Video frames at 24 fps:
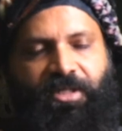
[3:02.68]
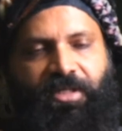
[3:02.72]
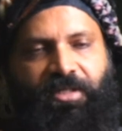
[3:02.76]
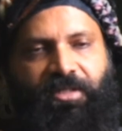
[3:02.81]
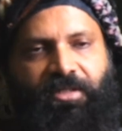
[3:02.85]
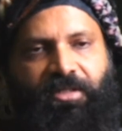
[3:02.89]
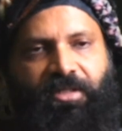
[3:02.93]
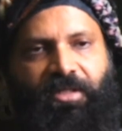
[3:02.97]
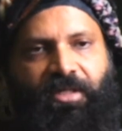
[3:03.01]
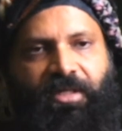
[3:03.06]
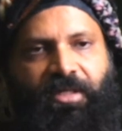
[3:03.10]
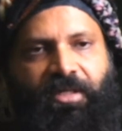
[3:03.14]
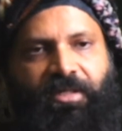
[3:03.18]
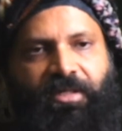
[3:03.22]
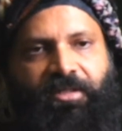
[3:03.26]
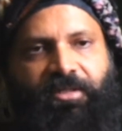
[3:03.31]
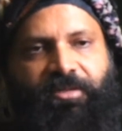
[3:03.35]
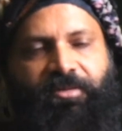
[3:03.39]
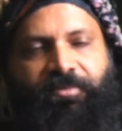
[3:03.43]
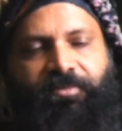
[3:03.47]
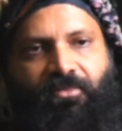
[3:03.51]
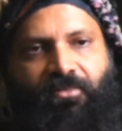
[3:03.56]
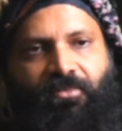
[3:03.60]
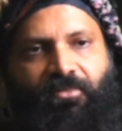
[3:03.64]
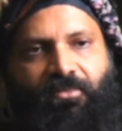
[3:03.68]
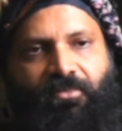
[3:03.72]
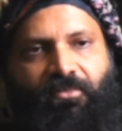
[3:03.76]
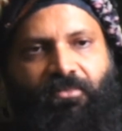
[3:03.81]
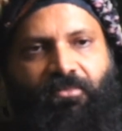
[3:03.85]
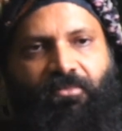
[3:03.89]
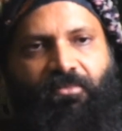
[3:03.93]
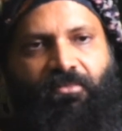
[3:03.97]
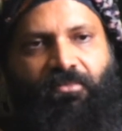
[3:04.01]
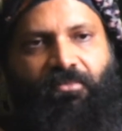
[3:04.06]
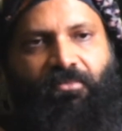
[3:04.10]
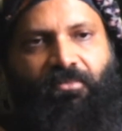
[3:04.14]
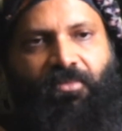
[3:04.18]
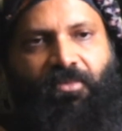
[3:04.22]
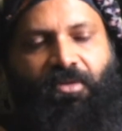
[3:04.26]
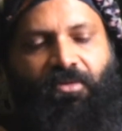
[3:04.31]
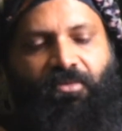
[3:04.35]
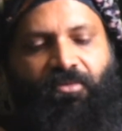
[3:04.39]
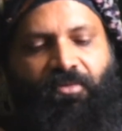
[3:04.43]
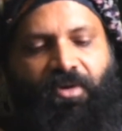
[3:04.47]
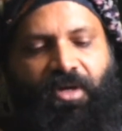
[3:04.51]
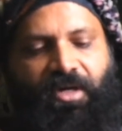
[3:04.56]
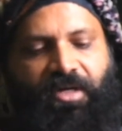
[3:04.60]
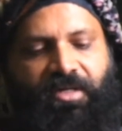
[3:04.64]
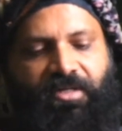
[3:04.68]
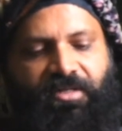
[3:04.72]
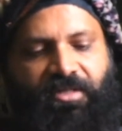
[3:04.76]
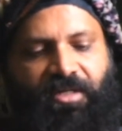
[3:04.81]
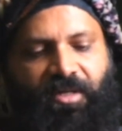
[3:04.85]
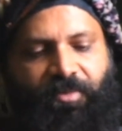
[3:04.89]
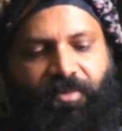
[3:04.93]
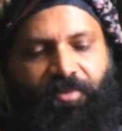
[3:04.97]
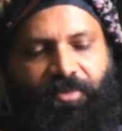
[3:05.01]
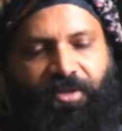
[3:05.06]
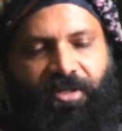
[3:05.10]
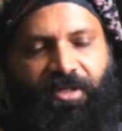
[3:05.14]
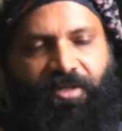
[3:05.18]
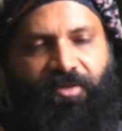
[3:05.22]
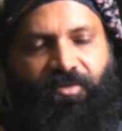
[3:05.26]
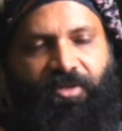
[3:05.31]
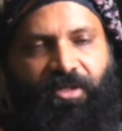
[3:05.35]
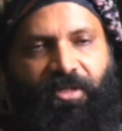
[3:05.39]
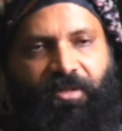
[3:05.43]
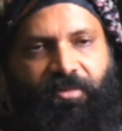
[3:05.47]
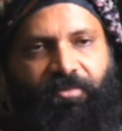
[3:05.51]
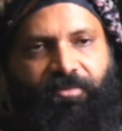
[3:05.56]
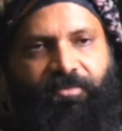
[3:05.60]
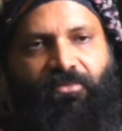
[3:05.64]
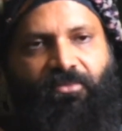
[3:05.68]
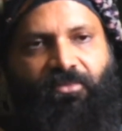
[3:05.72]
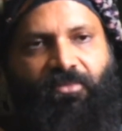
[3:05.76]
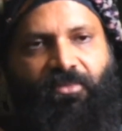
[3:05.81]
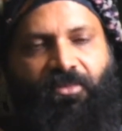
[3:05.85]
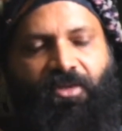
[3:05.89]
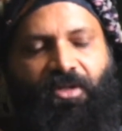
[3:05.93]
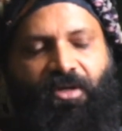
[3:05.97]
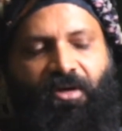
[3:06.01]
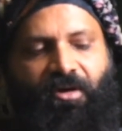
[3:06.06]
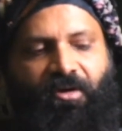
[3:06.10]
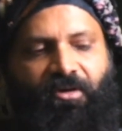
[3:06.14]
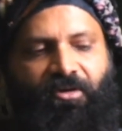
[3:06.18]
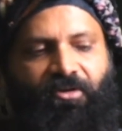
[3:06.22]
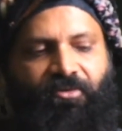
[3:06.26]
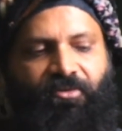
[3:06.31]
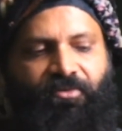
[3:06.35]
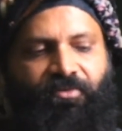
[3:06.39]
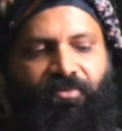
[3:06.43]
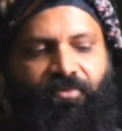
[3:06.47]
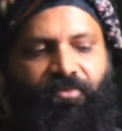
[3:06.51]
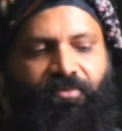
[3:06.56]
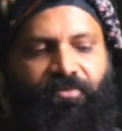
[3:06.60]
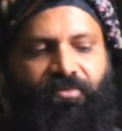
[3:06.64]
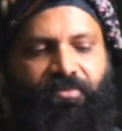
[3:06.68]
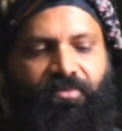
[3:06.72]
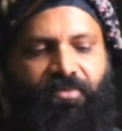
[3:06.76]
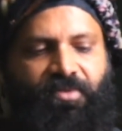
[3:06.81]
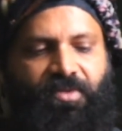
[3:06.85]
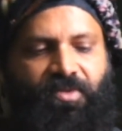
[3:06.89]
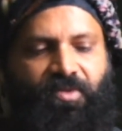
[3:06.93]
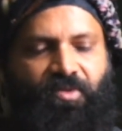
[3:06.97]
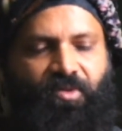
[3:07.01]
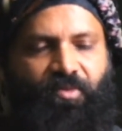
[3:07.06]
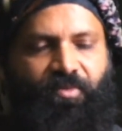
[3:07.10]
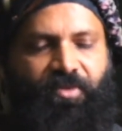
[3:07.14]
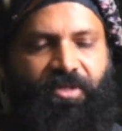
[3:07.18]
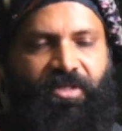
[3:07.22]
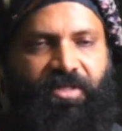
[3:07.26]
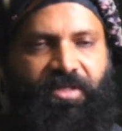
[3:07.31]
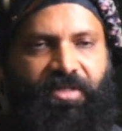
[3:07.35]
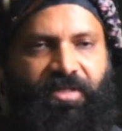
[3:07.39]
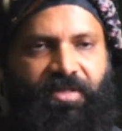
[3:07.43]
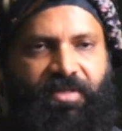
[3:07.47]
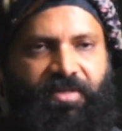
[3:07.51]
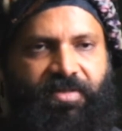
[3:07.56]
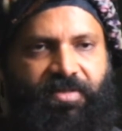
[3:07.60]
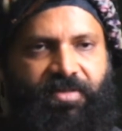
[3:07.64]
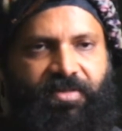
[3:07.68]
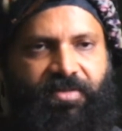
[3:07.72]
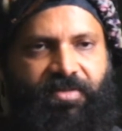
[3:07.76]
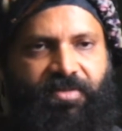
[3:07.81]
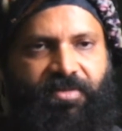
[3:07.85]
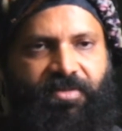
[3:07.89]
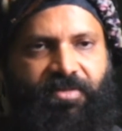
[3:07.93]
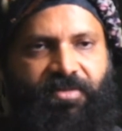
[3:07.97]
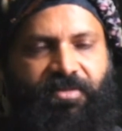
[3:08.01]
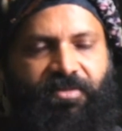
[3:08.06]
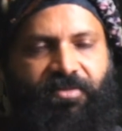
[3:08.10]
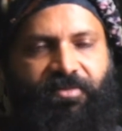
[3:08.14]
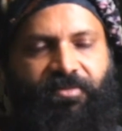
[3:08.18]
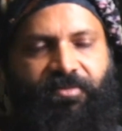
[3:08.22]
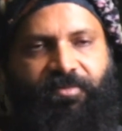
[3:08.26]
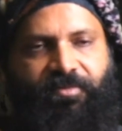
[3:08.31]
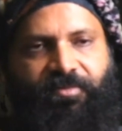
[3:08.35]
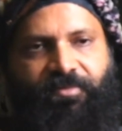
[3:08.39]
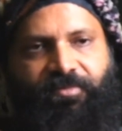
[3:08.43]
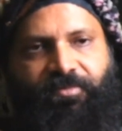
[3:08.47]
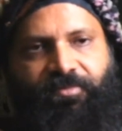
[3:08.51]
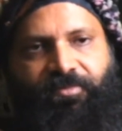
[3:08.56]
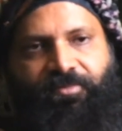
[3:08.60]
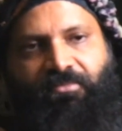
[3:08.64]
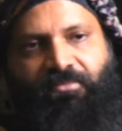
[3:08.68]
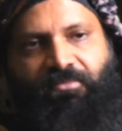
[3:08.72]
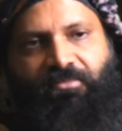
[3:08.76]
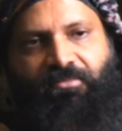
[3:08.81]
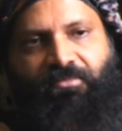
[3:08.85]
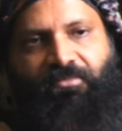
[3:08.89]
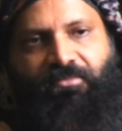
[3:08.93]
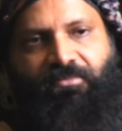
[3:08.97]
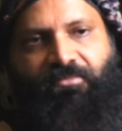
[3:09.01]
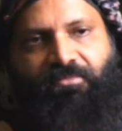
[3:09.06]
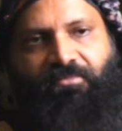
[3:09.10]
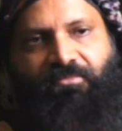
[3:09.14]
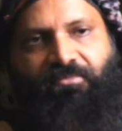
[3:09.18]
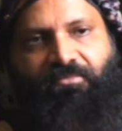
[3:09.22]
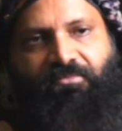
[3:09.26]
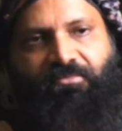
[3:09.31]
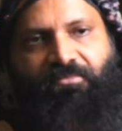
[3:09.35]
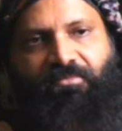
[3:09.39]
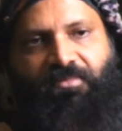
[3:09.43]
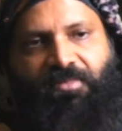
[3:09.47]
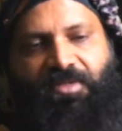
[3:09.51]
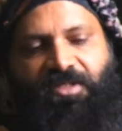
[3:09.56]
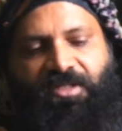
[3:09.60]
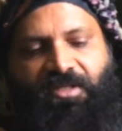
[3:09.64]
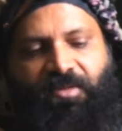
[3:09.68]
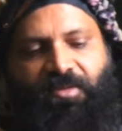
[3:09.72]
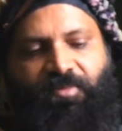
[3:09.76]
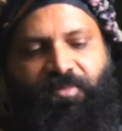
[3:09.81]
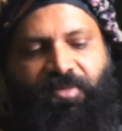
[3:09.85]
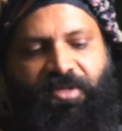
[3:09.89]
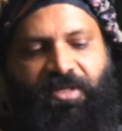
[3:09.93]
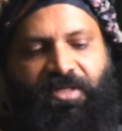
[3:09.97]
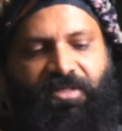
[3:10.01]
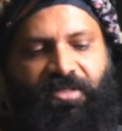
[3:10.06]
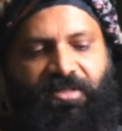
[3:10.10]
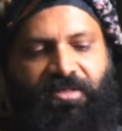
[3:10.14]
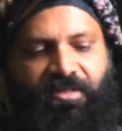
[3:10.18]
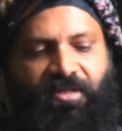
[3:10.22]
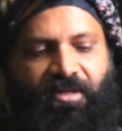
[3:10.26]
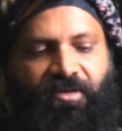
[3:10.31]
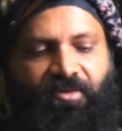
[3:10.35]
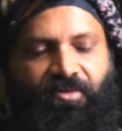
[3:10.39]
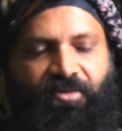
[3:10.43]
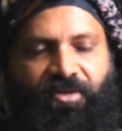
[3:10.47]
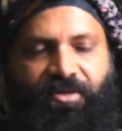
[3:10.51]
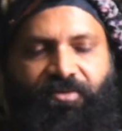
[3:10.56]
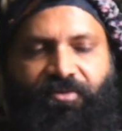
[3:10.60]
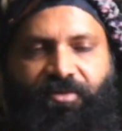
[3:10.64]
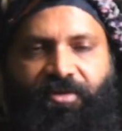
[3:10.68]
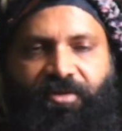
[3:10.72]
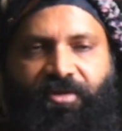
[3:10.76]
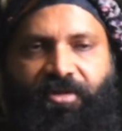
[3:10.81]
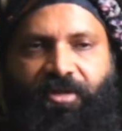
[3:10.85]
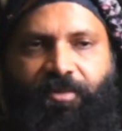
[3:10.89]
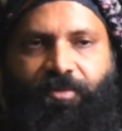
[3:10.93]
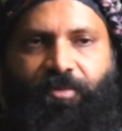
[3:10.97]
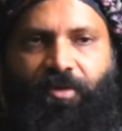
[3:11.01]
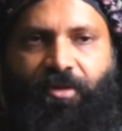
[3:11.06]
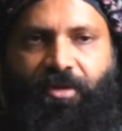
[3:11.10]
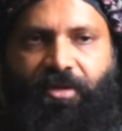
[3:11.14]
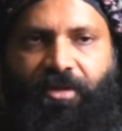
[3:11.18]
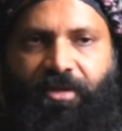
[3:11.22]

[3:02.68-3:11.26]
that? What is happening to them? Out of so many cases, some cases are not even reported